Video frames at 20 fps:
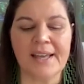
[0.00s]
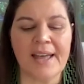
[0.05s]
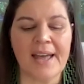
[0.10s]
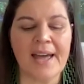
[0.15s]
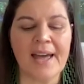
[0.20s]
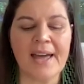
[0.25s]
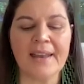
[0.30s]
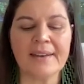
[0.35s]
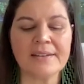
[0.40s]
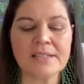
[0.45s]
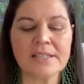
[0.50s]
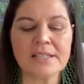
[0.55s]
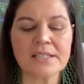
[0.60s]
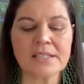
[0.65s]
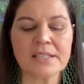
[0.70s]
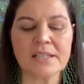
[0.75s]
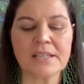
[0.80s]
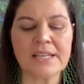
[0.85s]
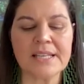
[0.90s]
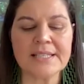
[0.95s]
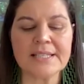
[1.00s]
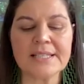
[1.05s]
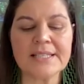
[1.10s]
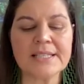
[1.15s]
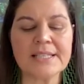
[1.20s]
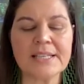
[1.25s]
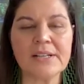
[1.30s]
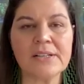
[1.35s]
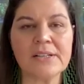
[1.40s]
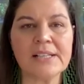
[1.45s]
aren't
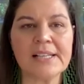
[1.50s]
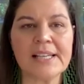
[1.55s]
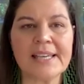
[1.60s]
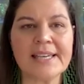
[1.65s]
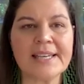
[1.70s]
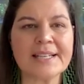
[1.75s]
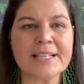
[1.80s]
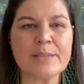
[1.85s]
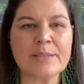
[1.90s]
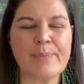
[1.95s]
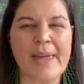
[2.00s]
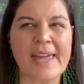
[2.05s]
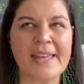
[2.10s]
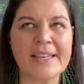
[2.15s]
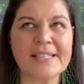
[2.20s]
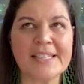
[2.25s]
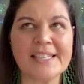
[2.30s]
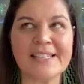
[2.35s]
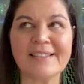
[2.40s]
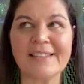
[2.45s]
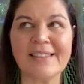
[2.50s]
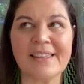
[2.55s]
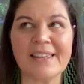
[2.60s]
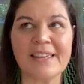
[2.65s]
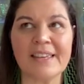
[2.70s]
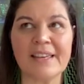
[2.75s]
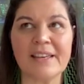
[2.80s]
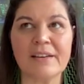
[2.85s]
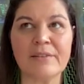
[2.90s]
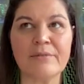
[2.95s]
necessarily expanding
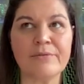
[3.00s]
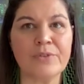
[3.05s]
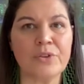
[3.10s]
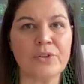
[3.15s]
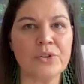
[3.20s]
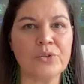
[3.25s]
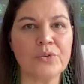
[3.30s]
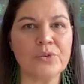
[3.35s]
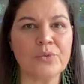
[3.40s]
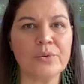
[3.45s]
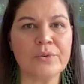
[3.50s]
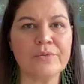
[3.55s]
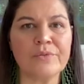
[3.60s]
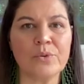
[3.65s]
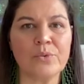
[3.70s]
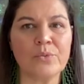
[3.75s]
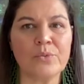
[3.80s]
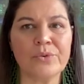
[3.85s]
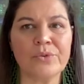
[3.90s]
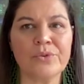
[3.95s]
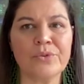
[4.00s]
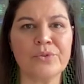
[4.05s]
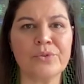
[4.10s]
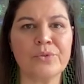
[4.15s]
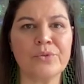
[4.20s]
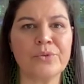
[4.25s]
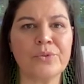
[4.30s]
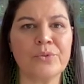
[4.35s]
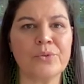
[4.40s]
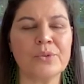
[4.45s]
their view of the
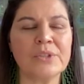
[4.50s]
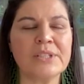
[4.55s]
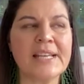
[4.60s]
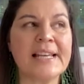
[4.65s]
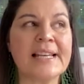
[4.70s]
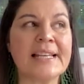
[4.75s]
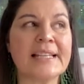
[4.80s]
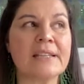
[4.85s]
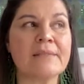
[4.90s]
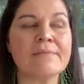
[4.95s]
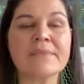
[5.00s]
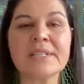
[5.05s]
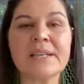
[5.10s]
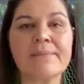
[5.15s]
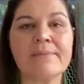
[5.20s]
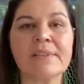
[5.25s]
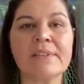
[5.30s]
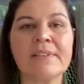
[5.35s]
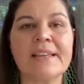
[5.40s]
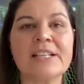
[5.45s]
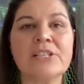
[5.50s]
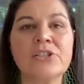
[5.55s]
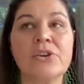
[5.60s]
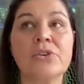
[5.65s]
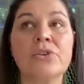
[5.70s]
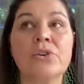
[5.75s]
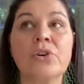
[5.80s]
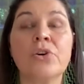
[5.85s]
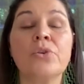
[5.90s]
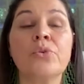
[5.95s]
world or telling them something they
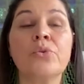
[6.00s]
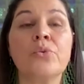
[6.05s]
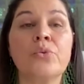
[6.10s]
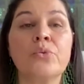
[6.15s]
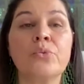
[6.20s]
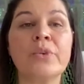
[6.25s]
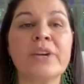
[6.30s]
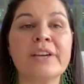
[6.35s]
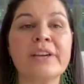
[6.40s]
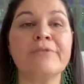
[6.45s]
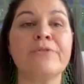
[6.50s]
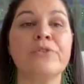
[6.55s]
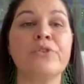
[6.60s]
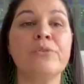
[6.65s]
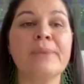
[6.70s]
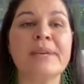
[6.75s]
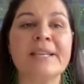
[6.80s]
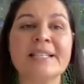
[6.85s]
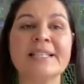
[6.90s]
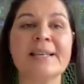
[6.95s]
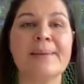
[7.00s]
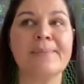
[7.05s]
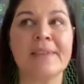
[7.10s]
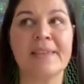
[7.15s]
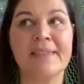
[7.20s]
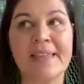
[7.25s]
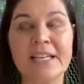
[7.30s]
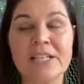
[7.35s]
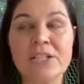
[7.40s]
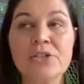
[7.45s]
don't know or reaffirming
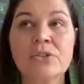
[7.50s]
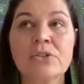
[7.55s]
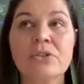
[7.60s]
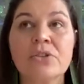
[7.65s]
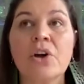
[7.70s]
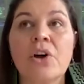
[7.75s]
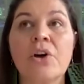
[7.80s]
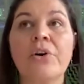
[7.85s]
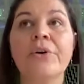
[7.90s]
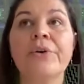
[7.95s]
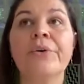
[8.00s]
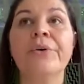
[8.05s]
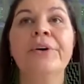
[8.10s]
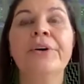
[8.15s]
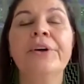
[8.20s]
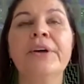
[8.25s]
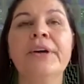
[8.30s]
something they do know